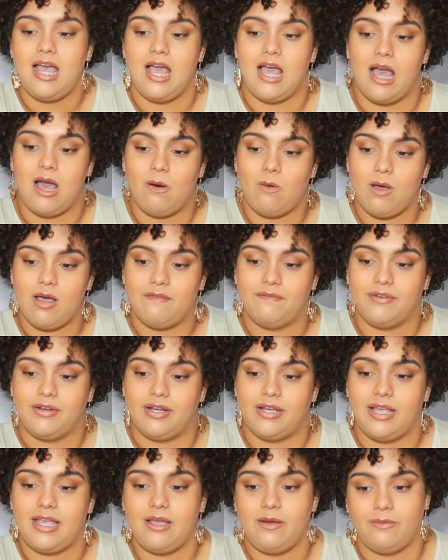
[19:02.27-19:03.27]
However,
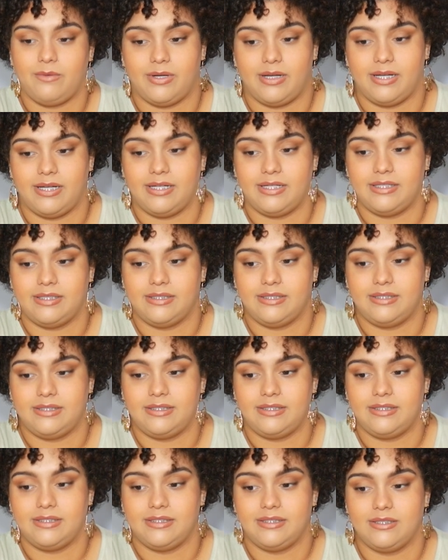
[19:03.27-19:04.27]
it was
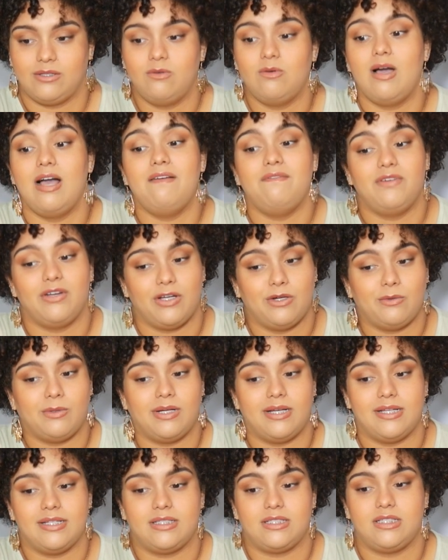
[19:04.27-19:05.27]
whoever it
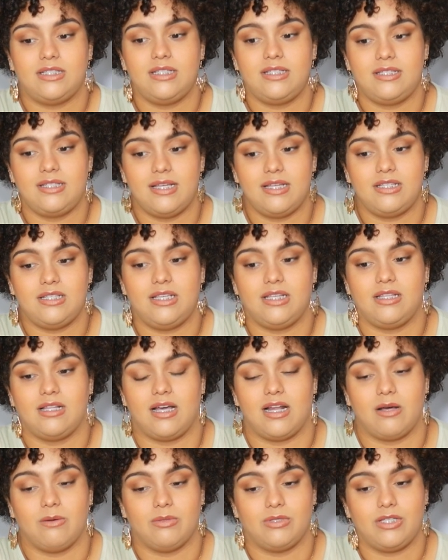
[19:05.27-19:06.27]
was, she said she
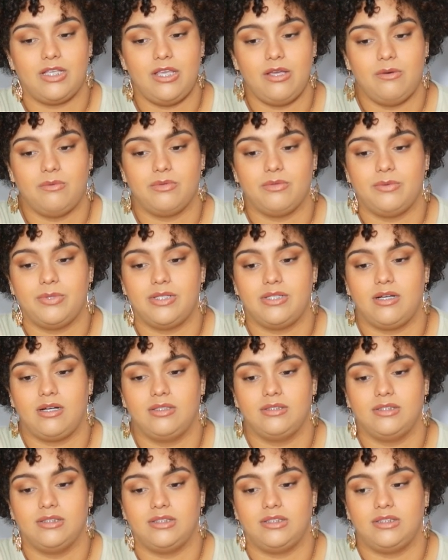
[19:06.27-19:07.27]
thought I was cute. We
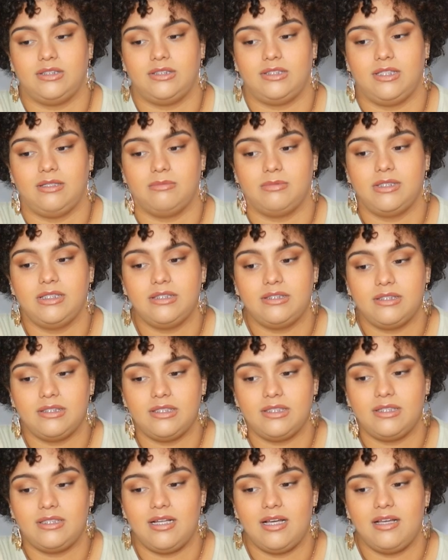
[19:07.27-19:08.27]
talked and she seemed decent
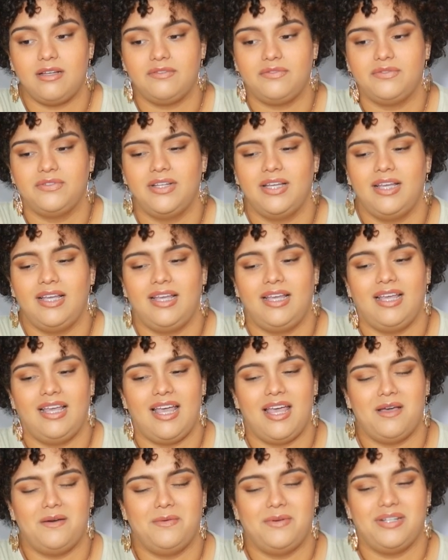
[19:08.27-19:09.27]
enough,
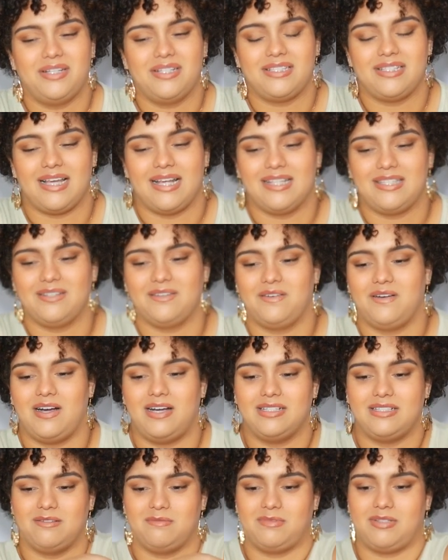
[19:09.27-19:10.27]
and we decided to go
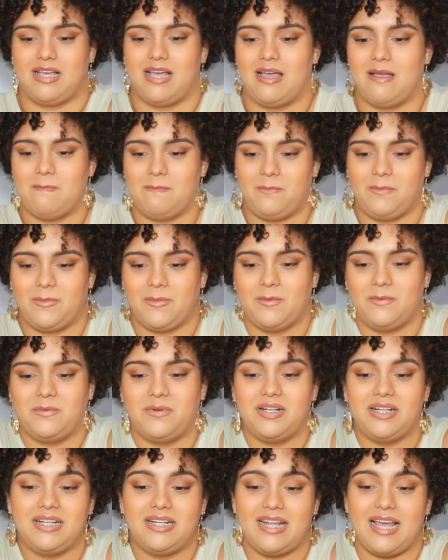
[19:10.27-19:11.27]
out sometime.
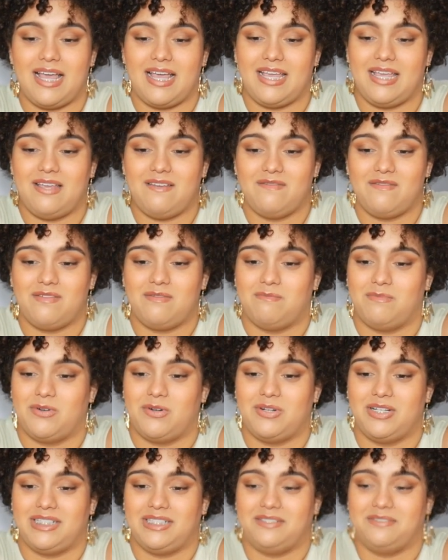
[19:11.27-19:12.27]
What a naive
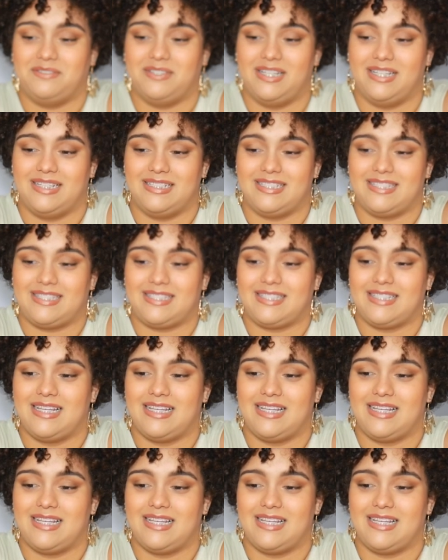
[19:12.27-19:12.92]
boy I was.